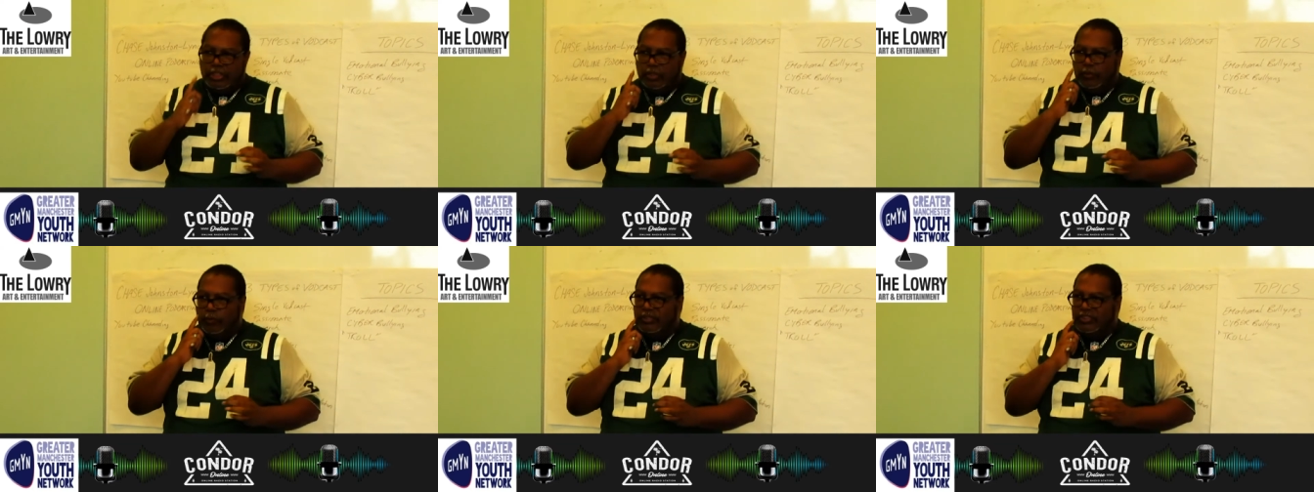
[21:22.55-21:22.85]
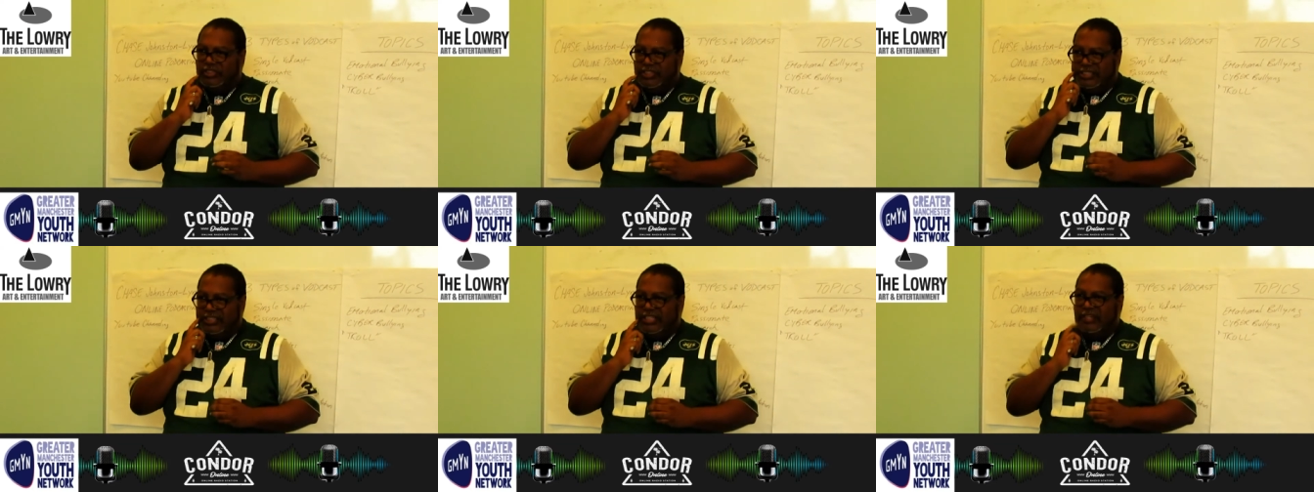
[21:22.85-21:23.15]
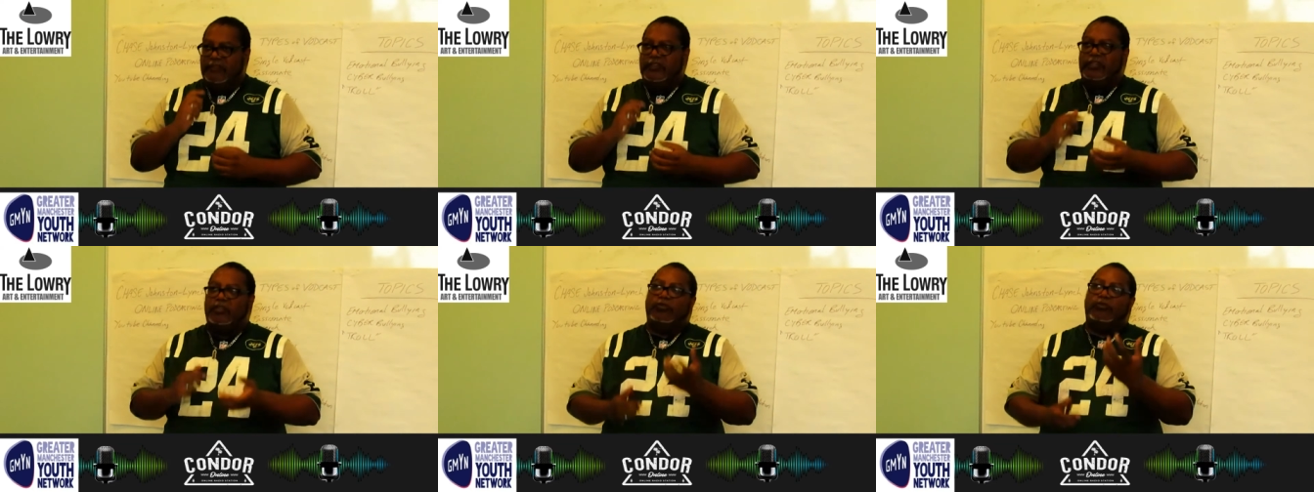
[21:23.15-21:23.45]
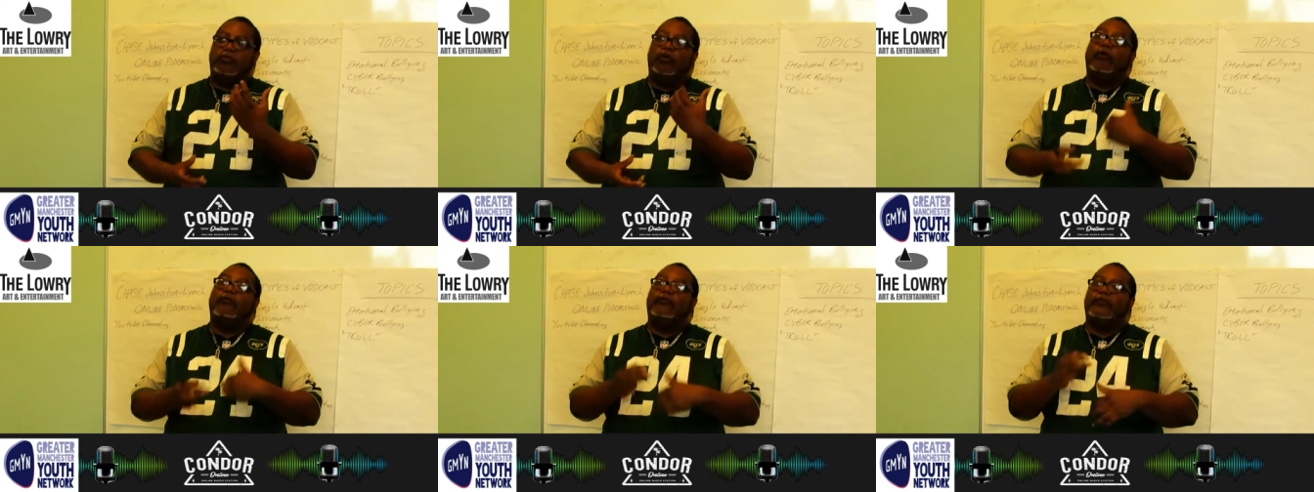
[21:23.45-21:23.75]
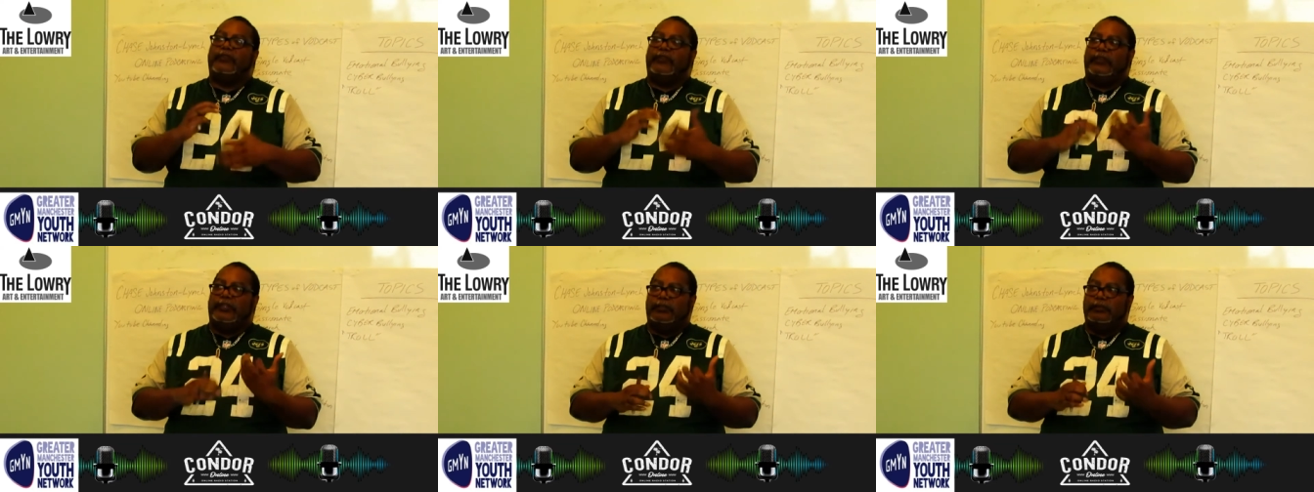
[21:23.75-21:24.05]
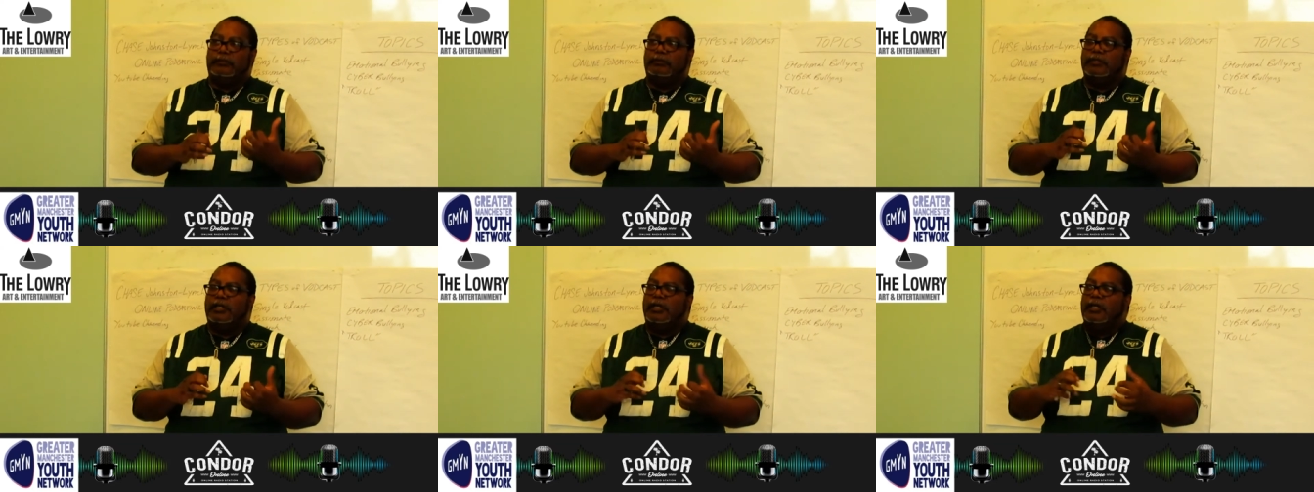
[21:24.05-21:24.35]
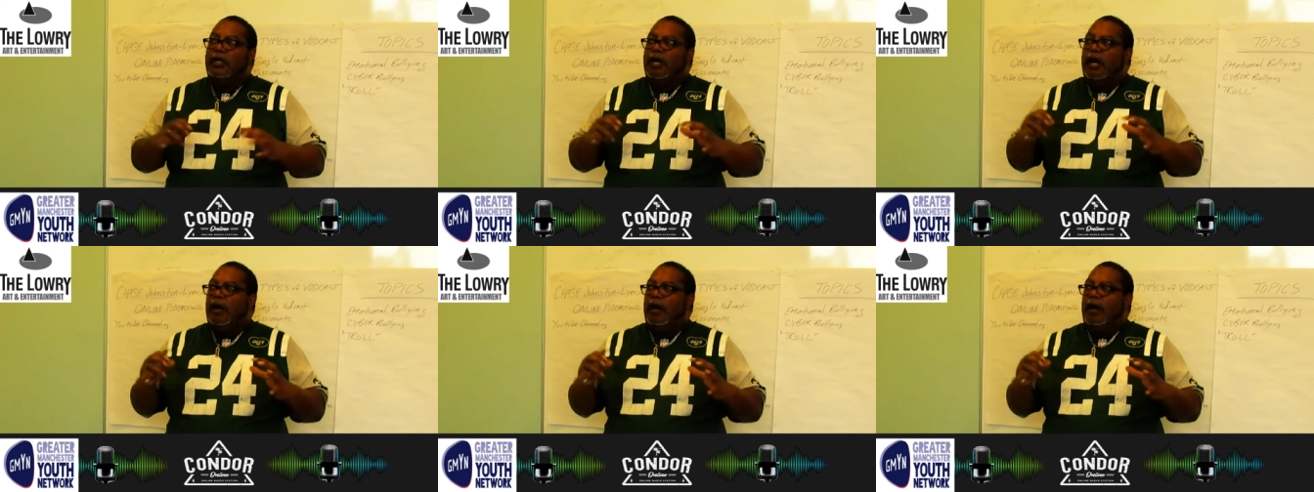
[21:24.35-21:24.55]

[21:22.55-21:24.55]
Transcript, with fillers: do was just give you an overview